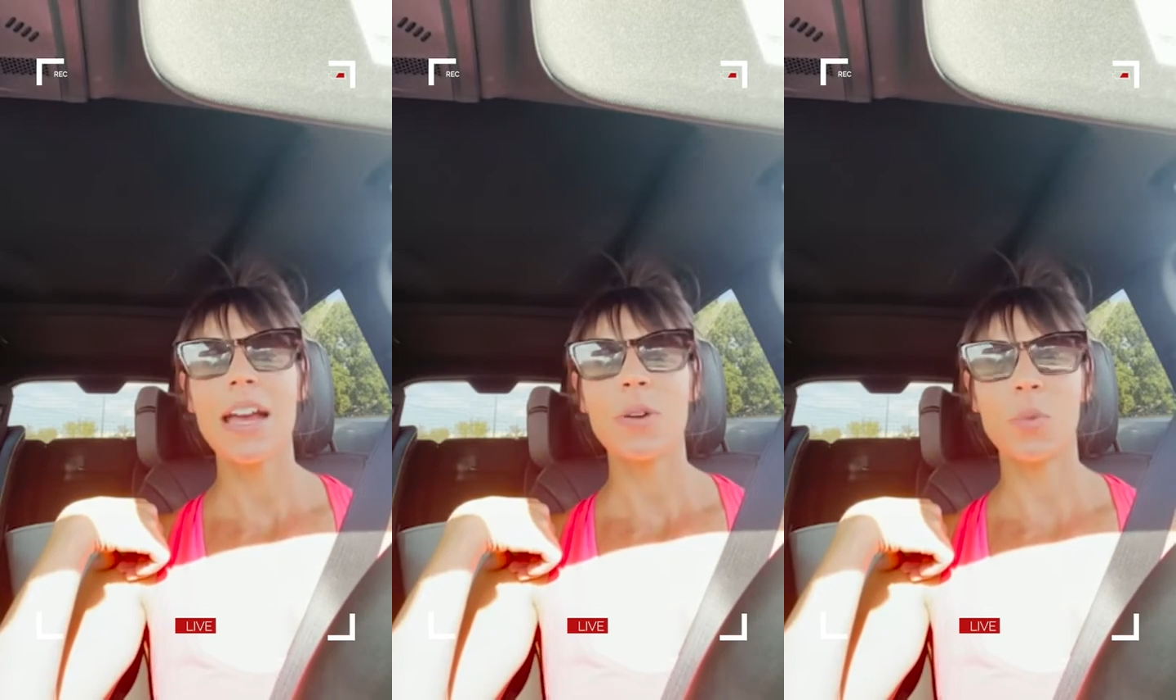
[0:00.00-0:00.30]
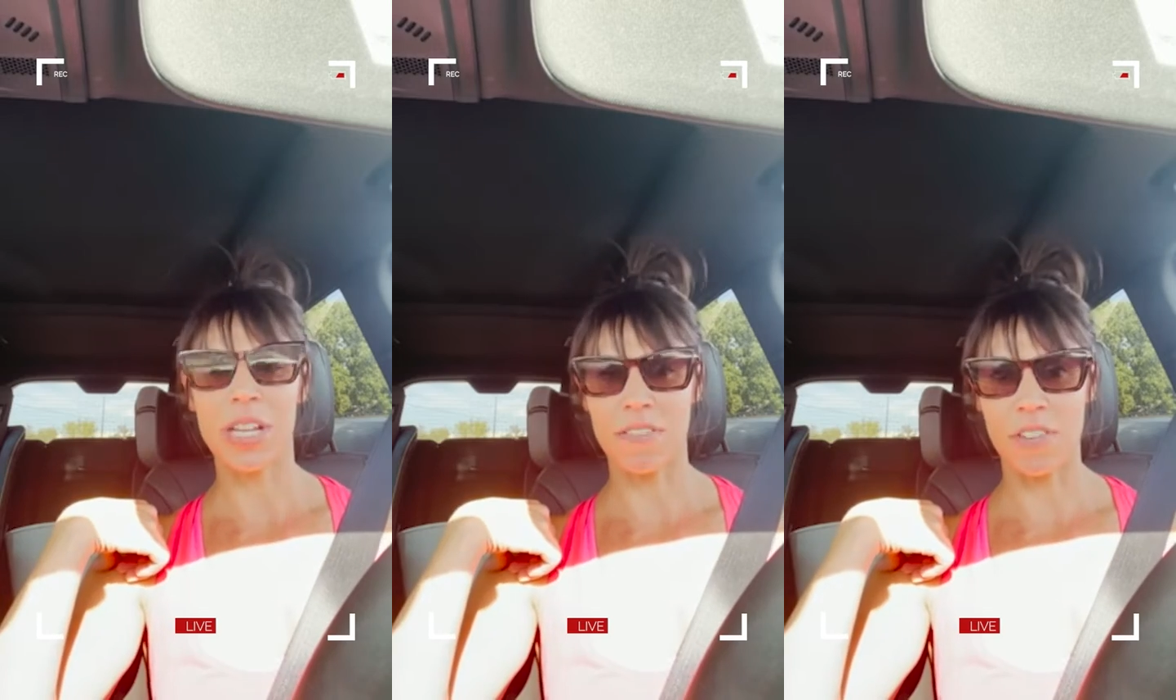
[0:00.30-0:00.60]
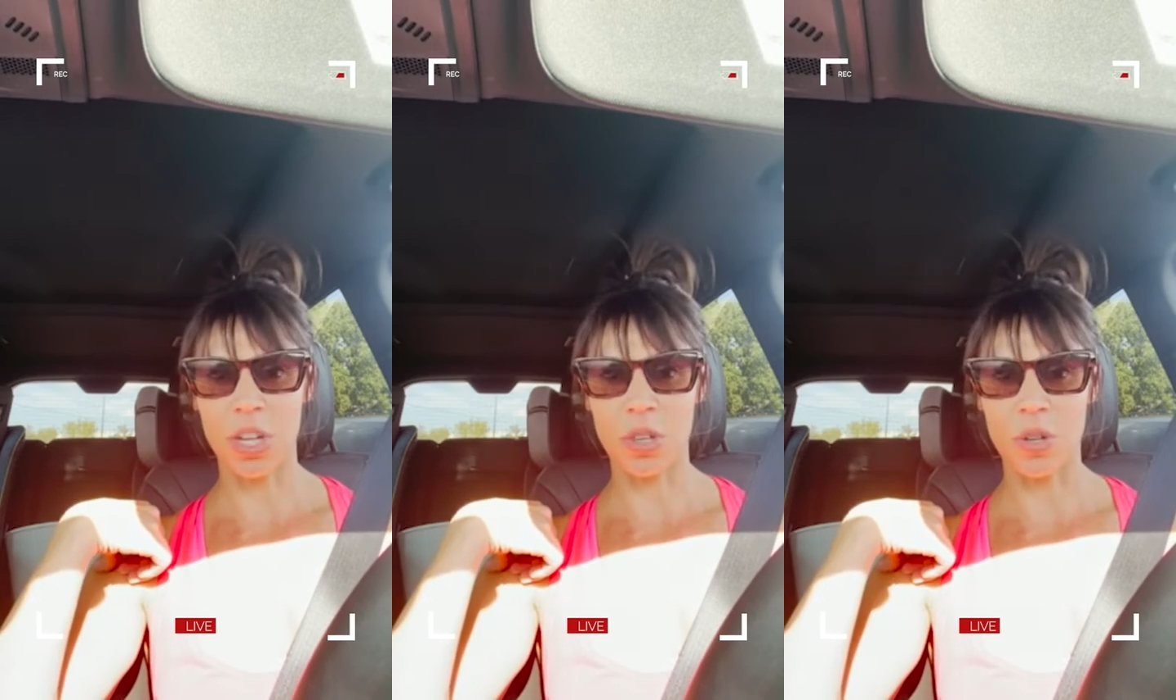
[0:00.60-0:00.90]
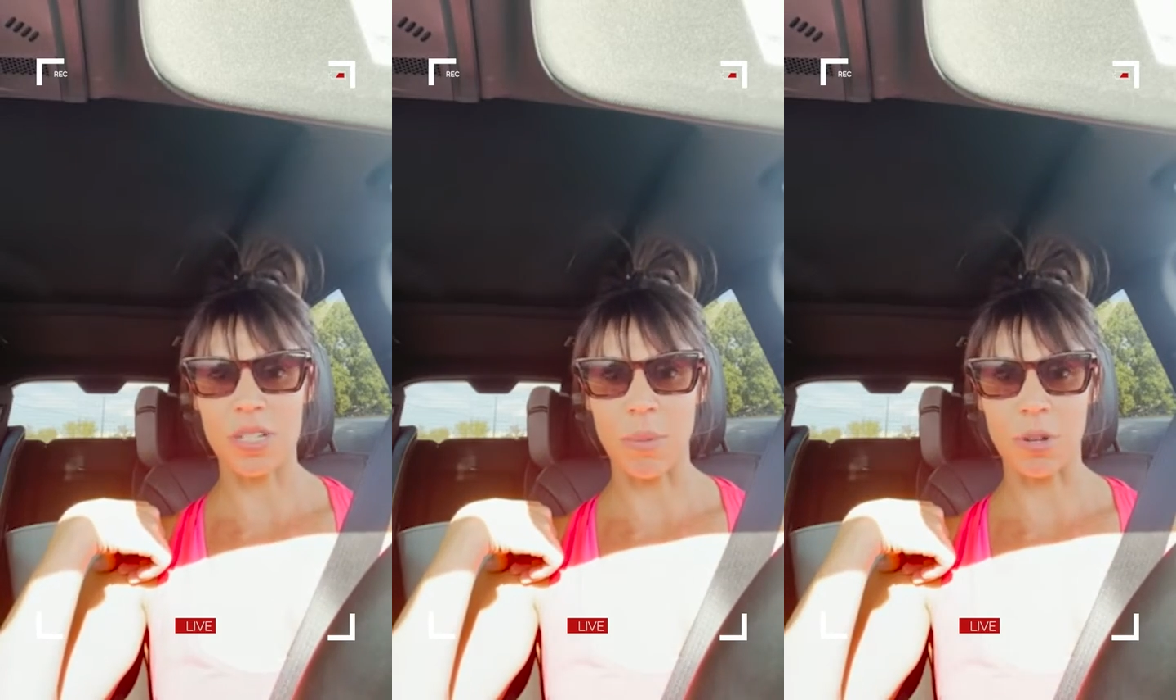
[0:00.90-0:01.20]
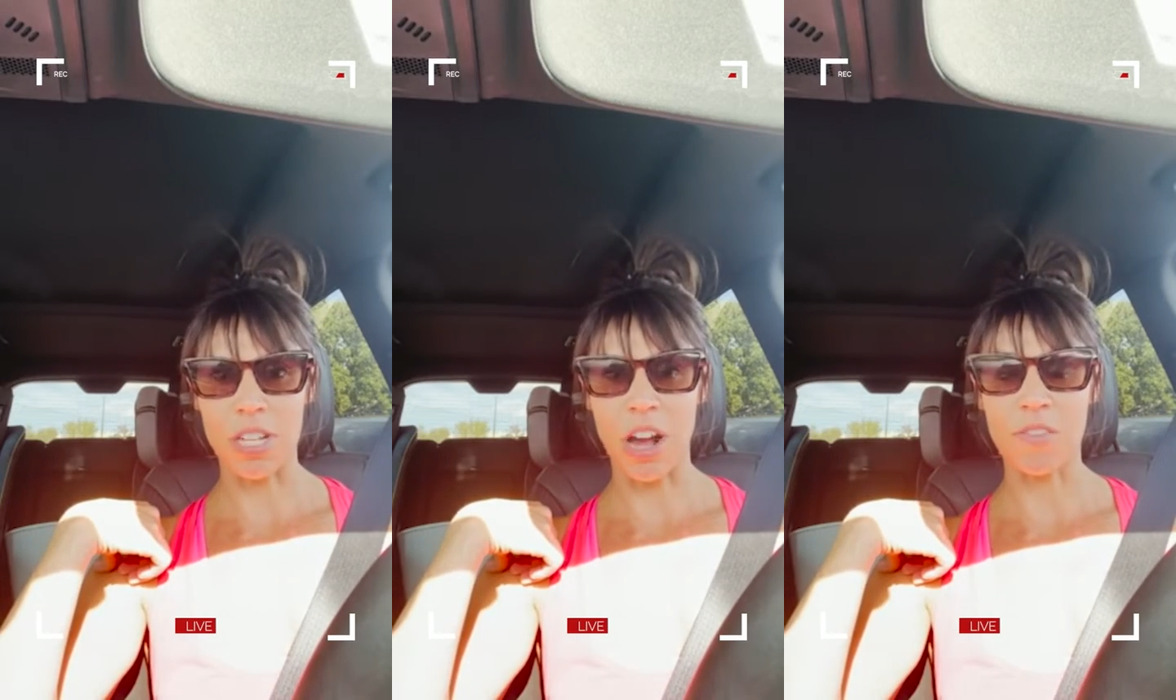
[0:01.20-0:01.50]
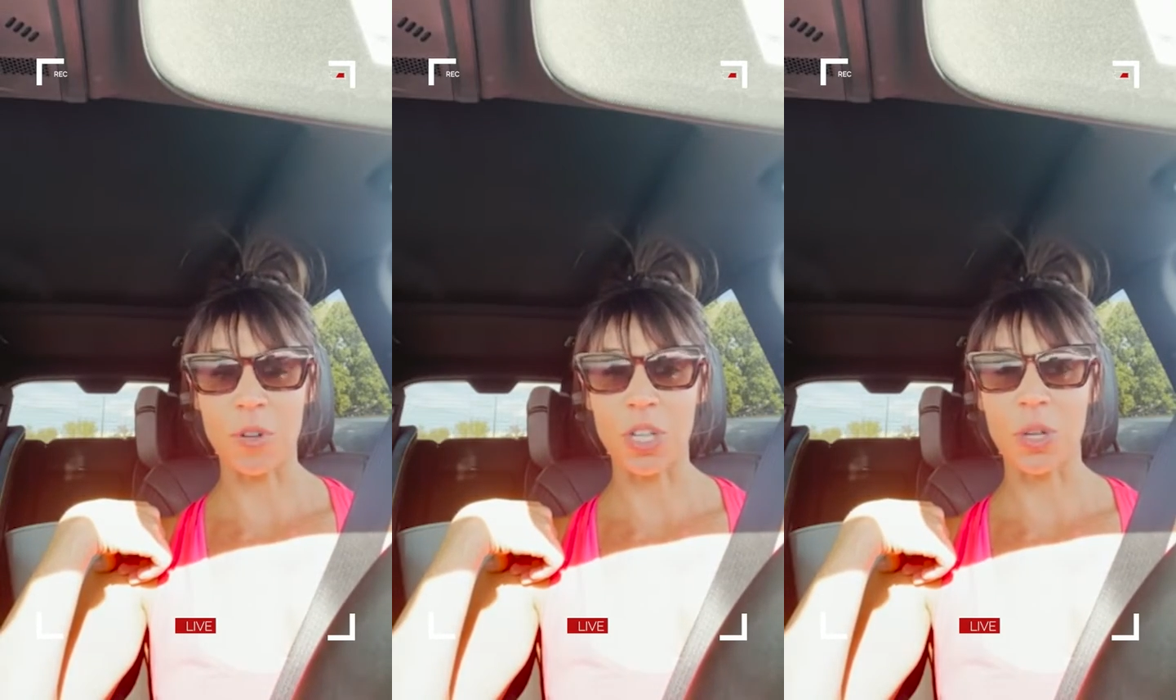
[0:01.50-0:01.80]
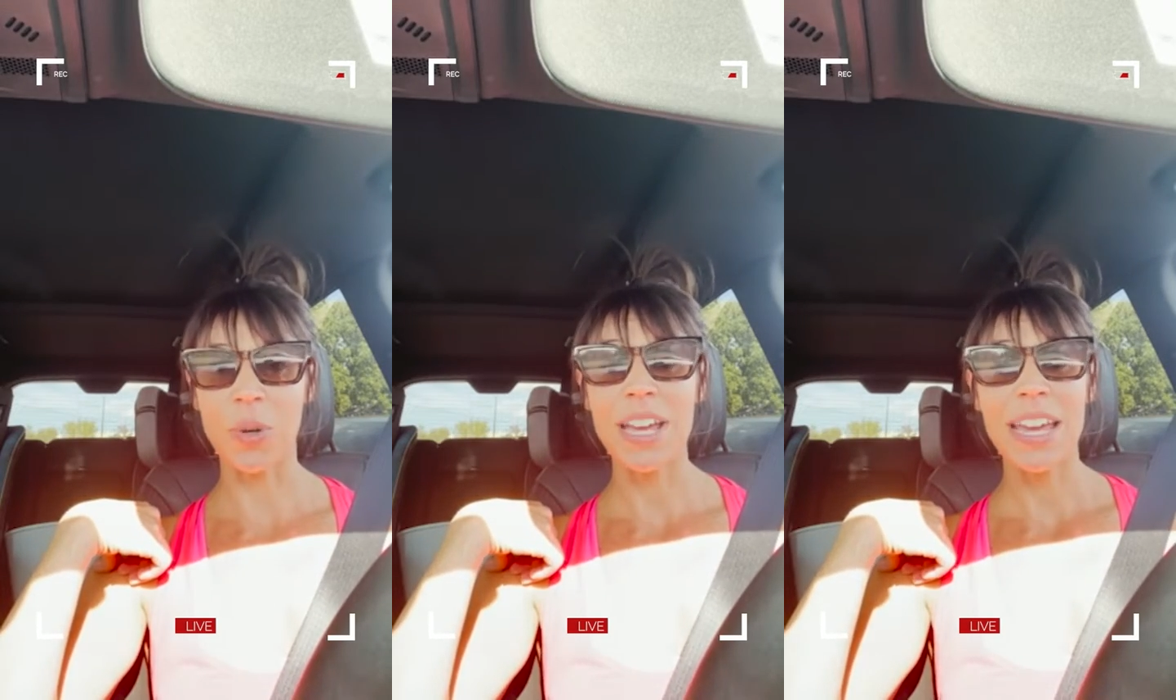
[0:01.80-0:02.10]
we can figure those numbers out for you.